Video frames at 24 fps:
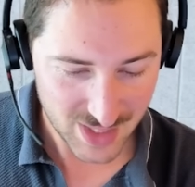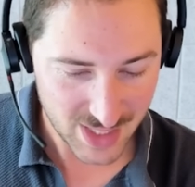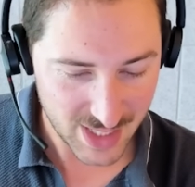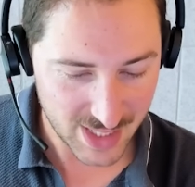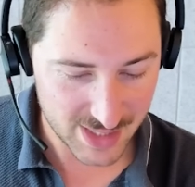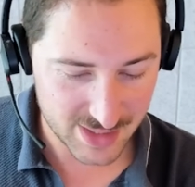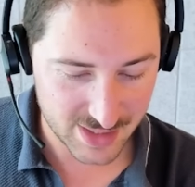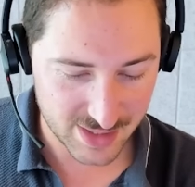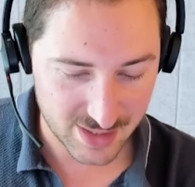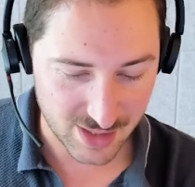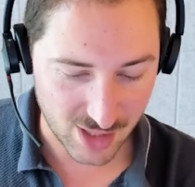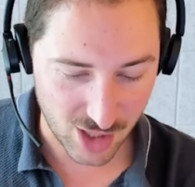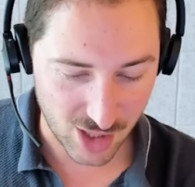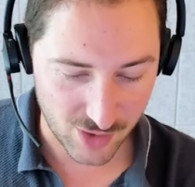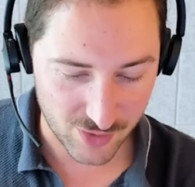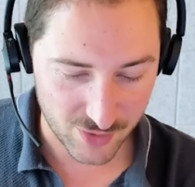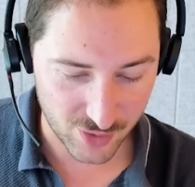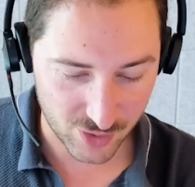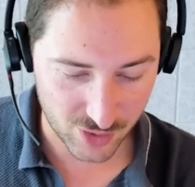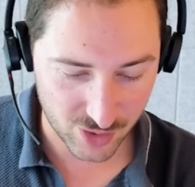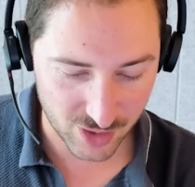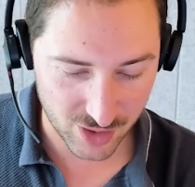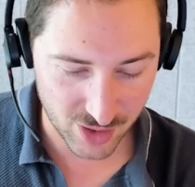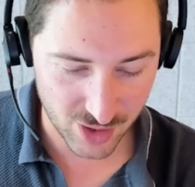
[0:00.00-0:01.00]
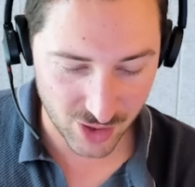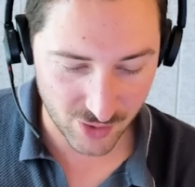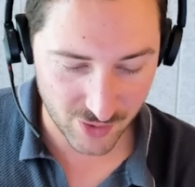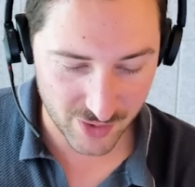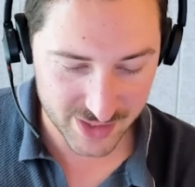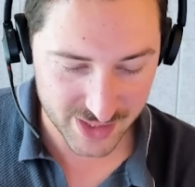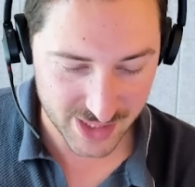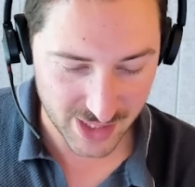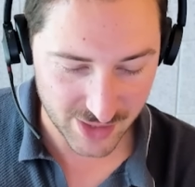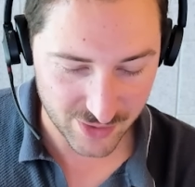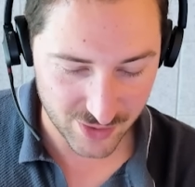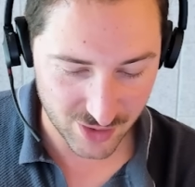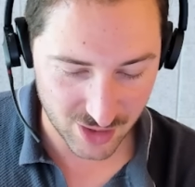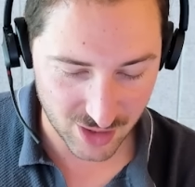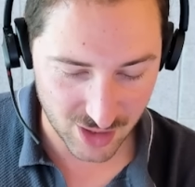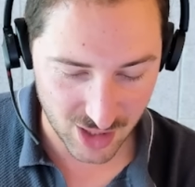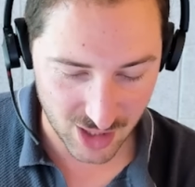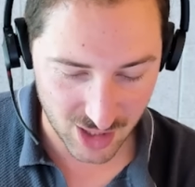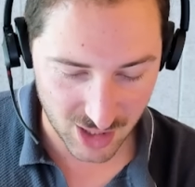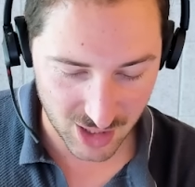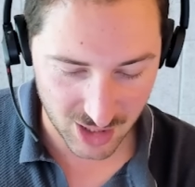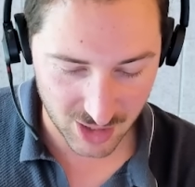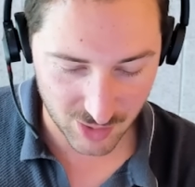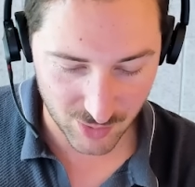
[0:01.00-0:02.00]
is, you're going to notice that there
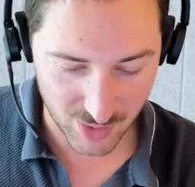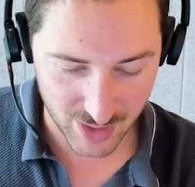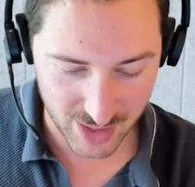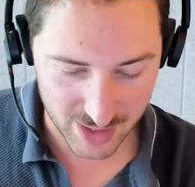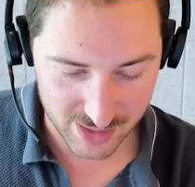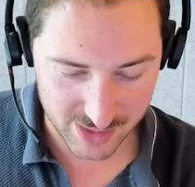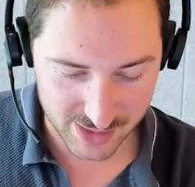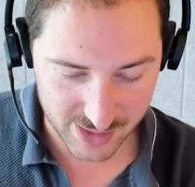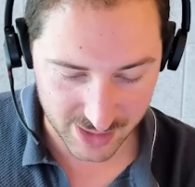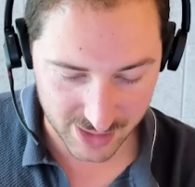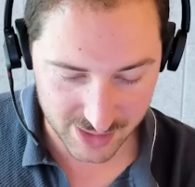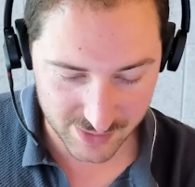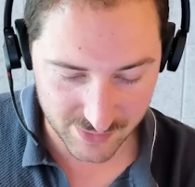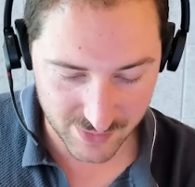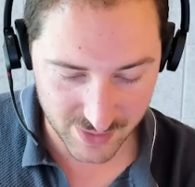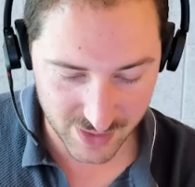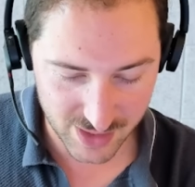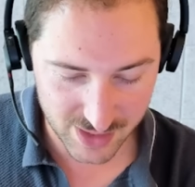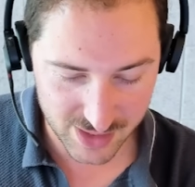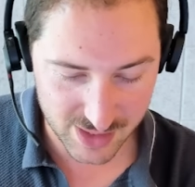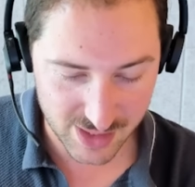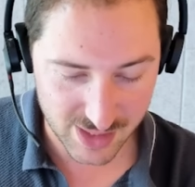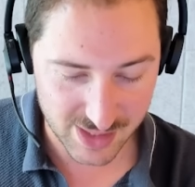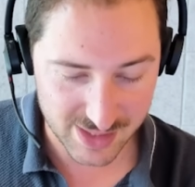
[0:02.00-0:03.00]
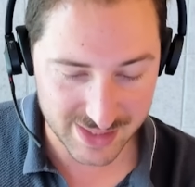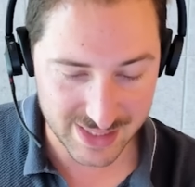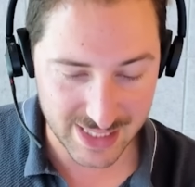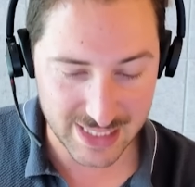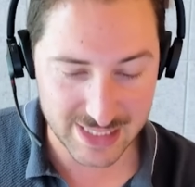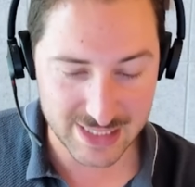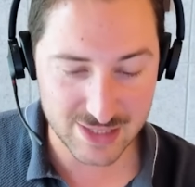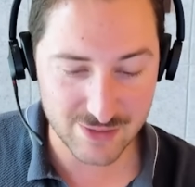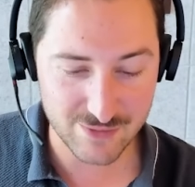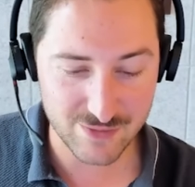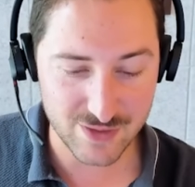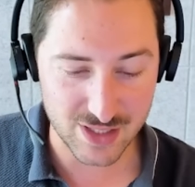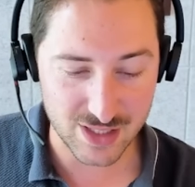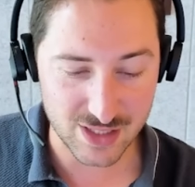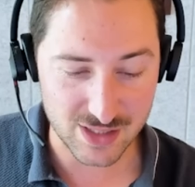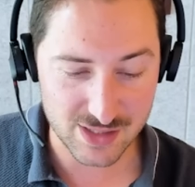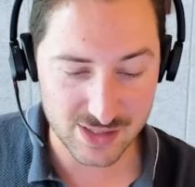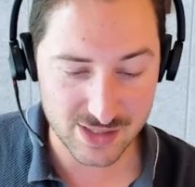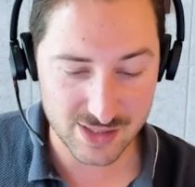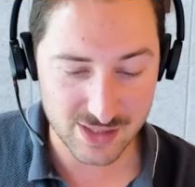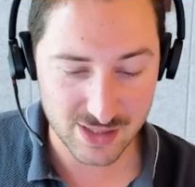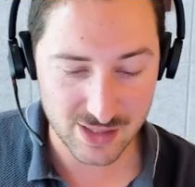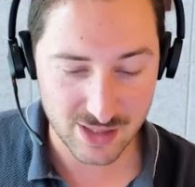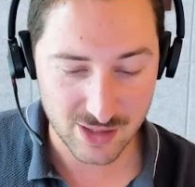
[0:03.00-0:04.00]
are 6 of these. 6 of
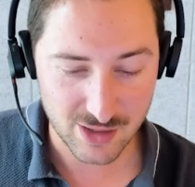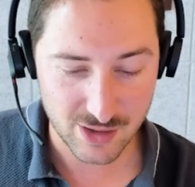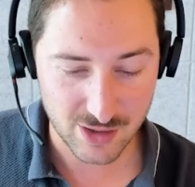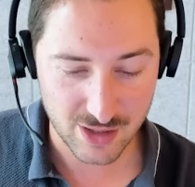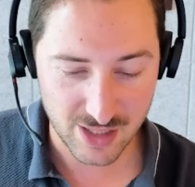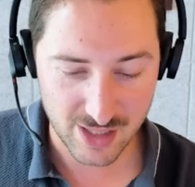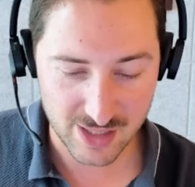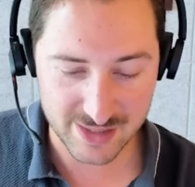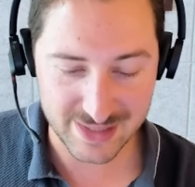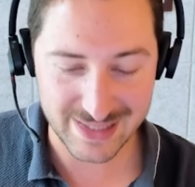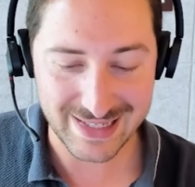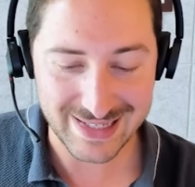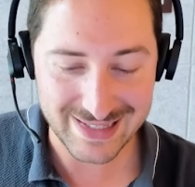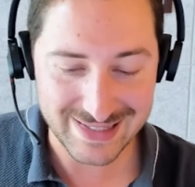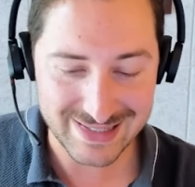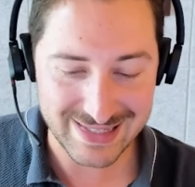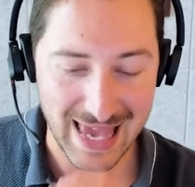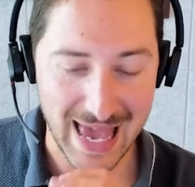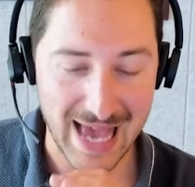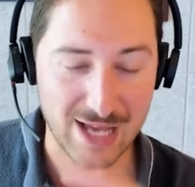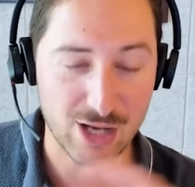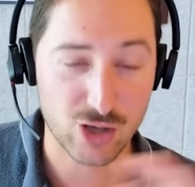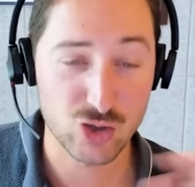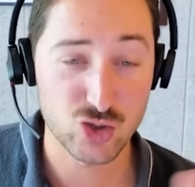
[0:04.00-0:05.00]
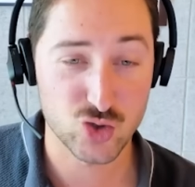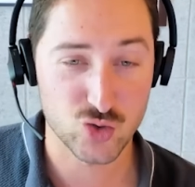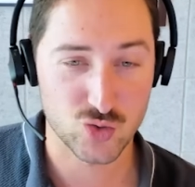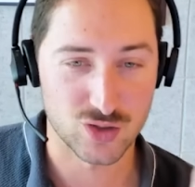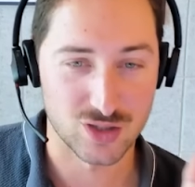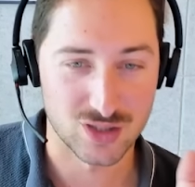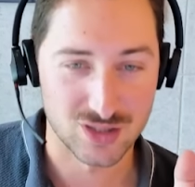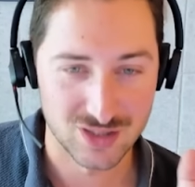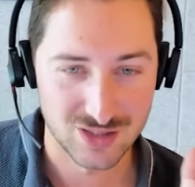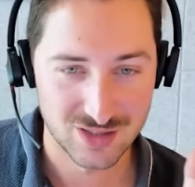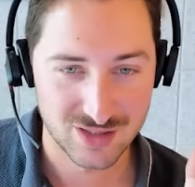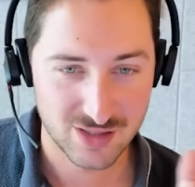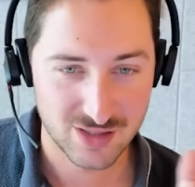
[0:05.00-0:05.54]
these is the exact control.